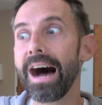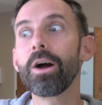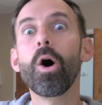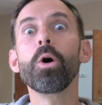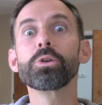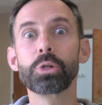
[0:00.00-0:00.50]
I
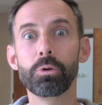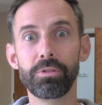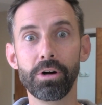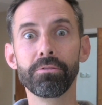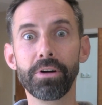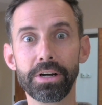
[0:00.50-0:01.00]
also
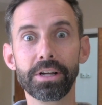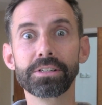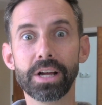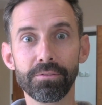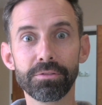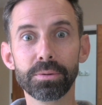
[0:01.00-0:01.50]
felt very
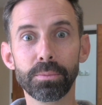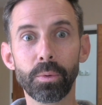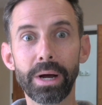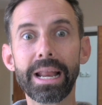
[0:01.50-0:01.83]
uncomfortable,